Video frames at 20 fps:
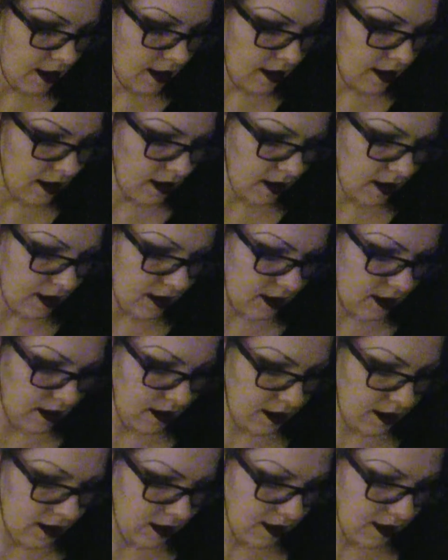
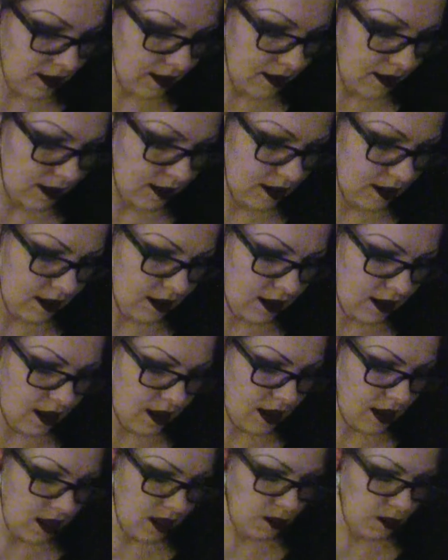And
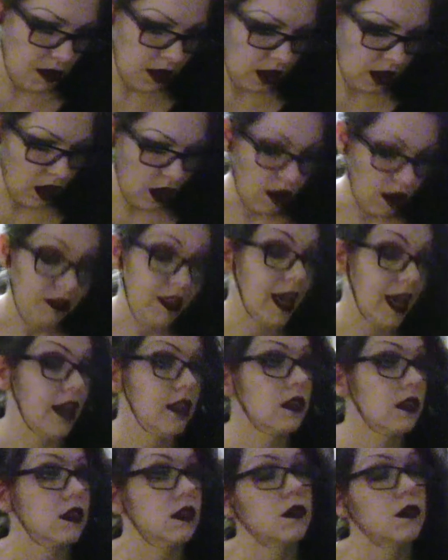speaking of
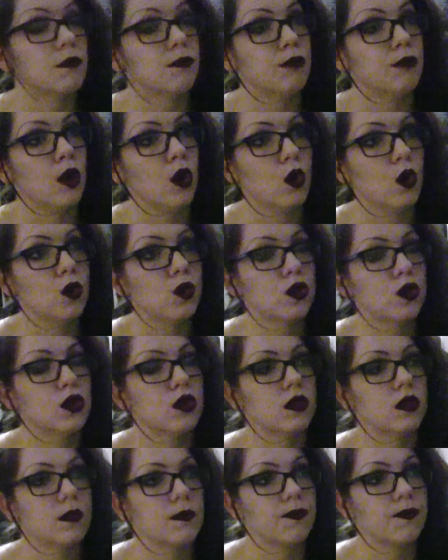that,
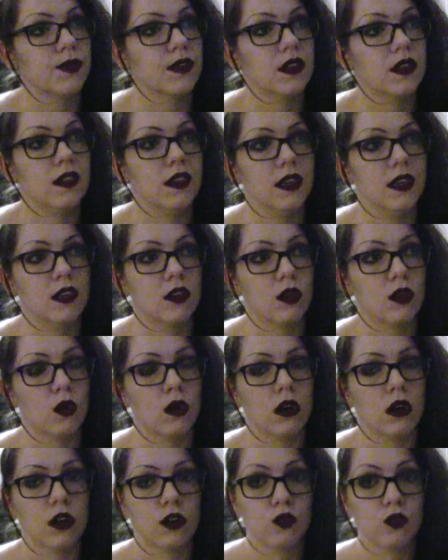both the
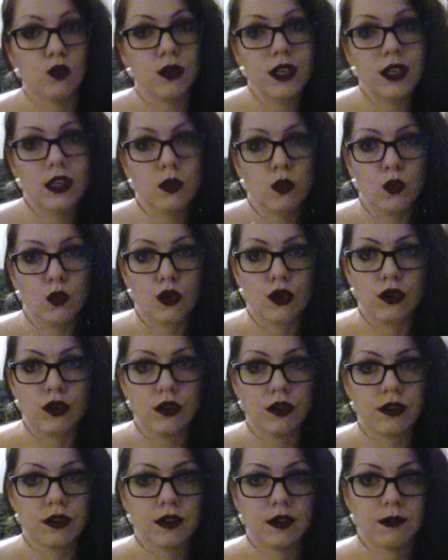so-called real
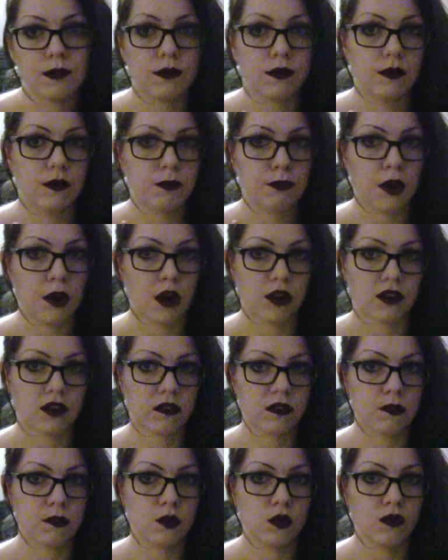world parts
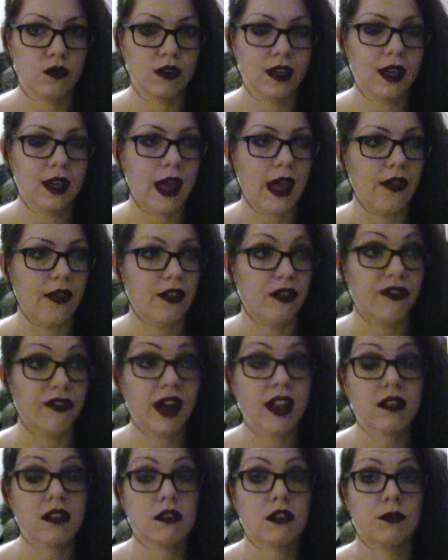of the movie and the
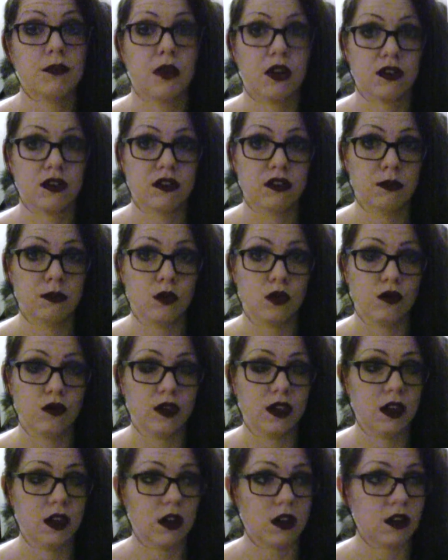fantasy parts of the
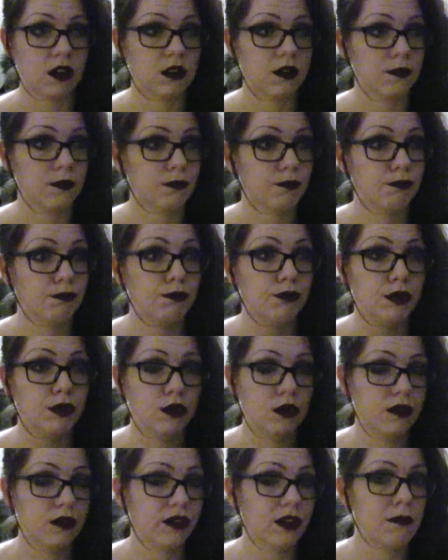movie are
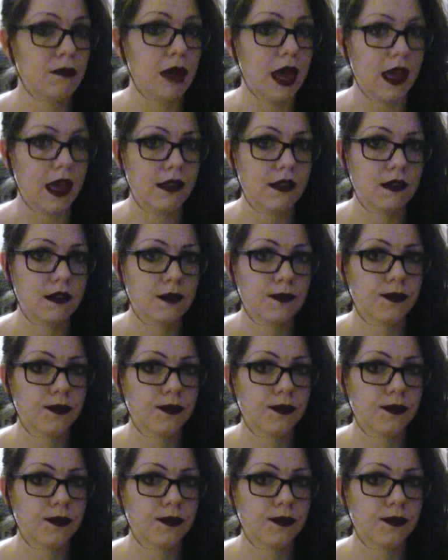beautifully made,